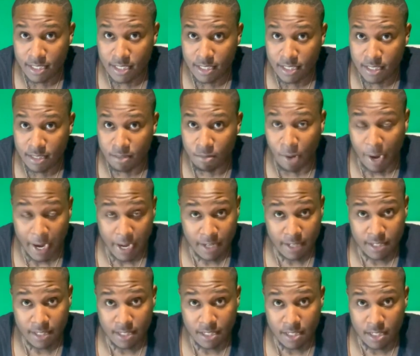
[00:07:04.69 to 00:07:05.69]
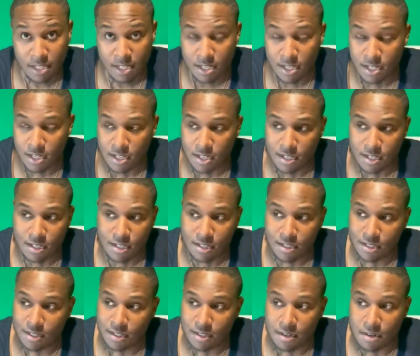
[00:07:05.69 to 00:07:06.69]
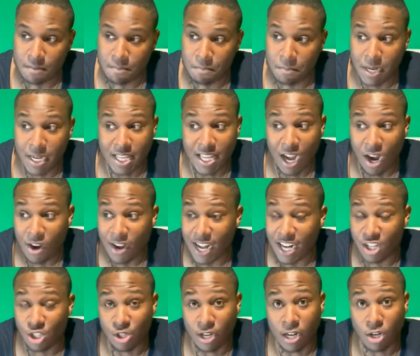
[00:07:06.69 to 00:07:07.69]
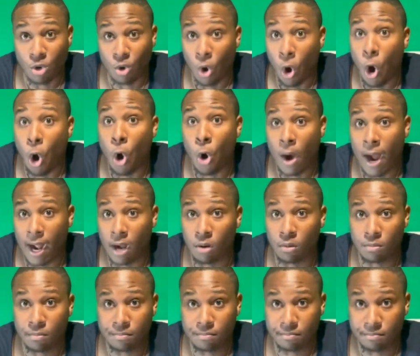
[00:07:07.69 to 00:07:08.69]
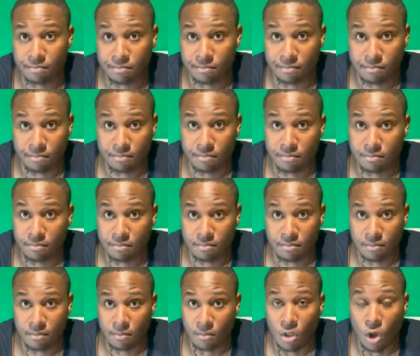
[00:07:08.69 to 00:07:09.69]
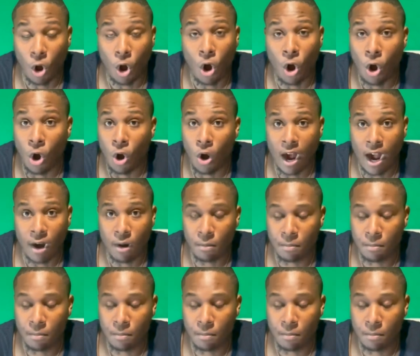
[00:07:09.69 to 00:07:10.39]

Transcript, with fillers: right? But y'all gotta try to go all out. All out